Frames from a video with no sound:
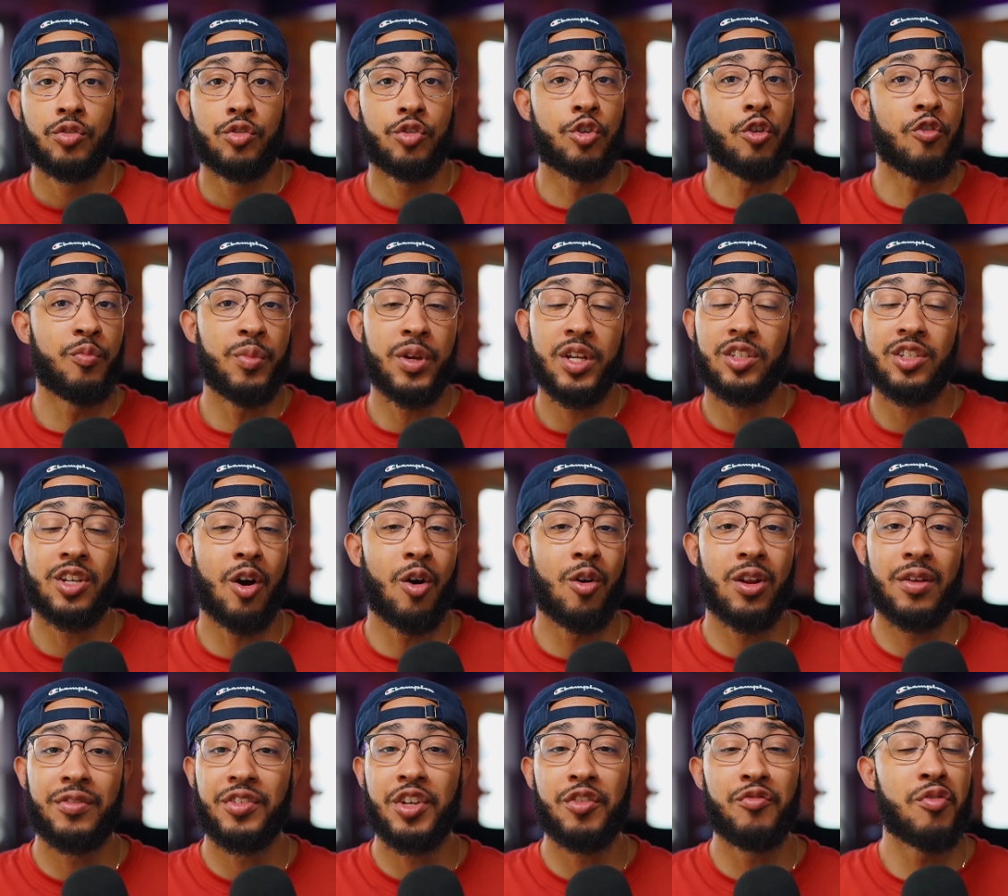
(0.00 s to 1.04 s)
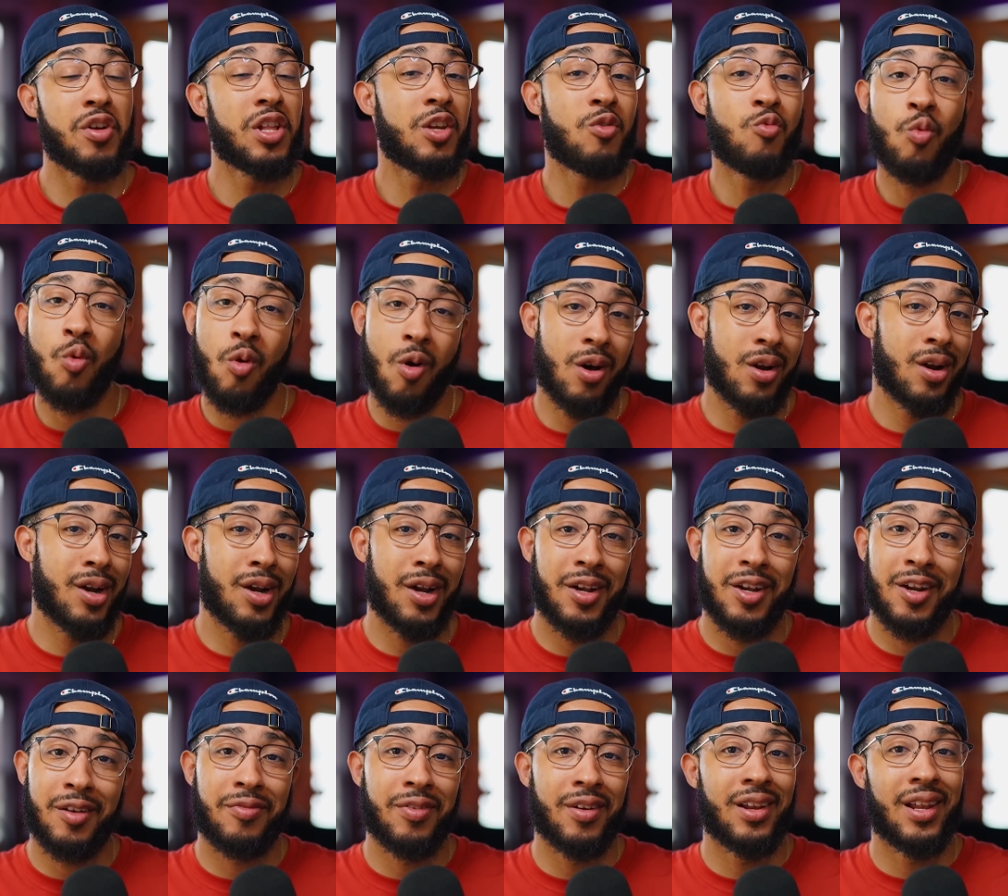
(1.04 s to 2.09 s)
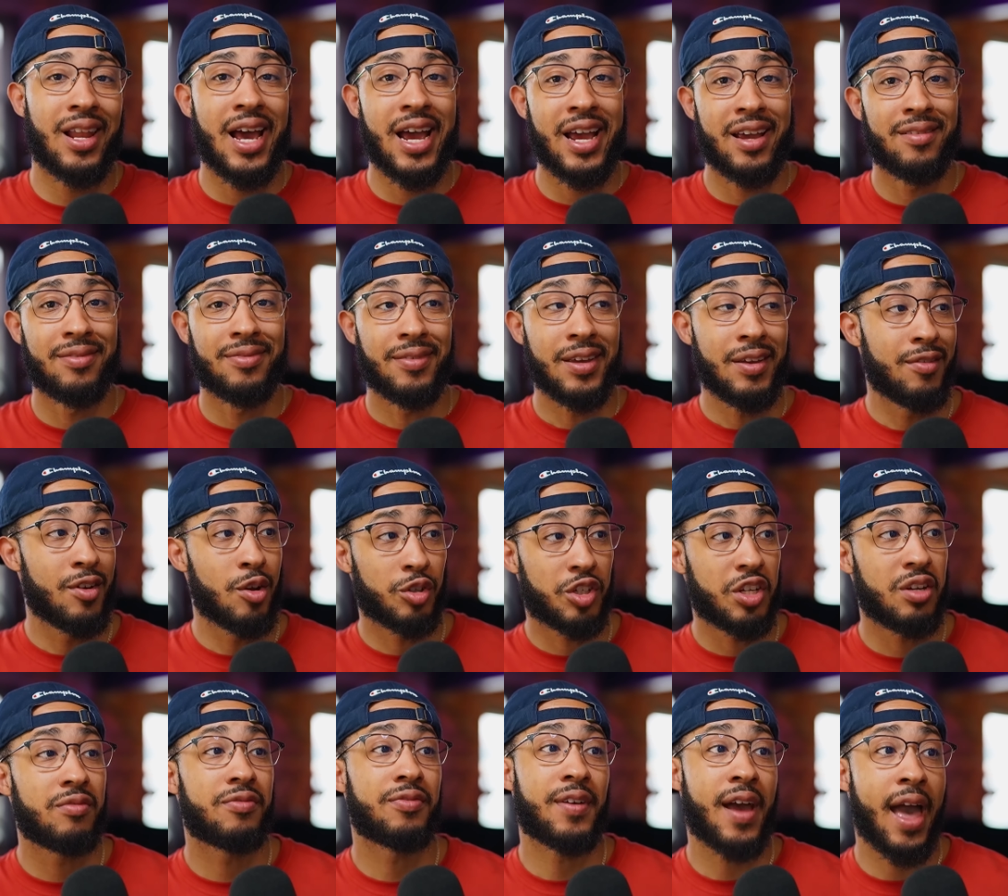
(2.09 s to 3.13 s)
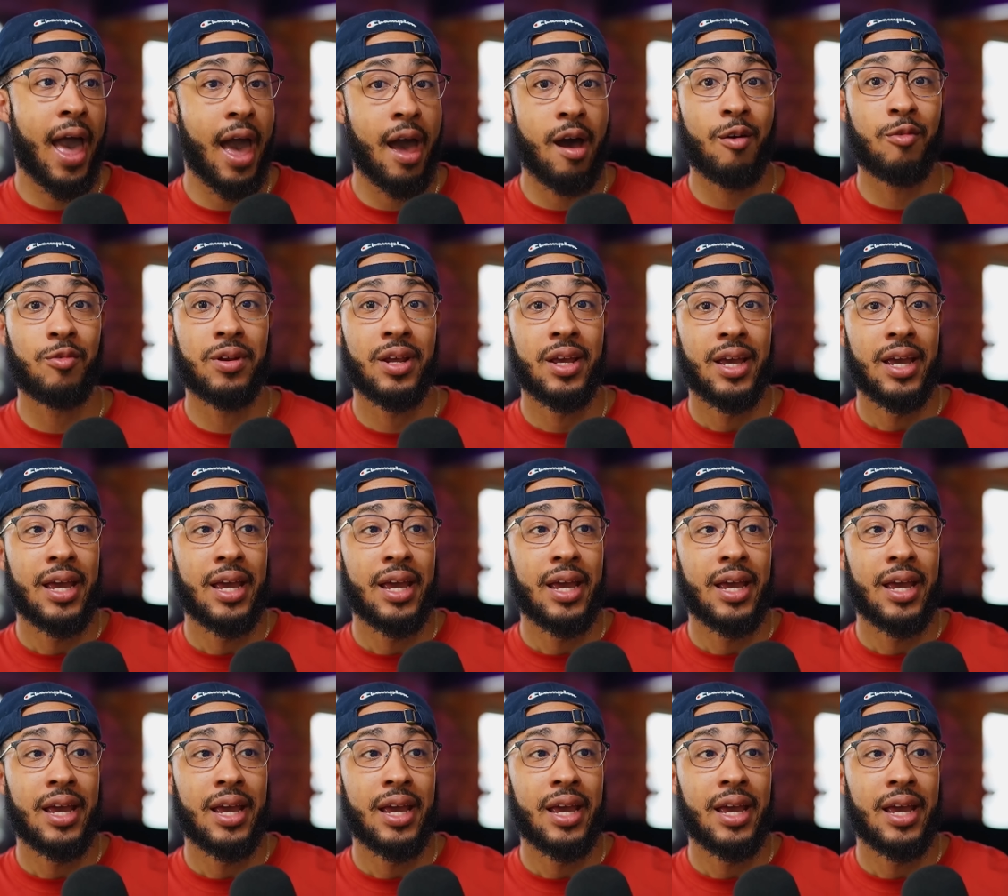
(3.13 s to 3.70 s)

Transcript: Truth be told, if she really wanted a different life, even though she found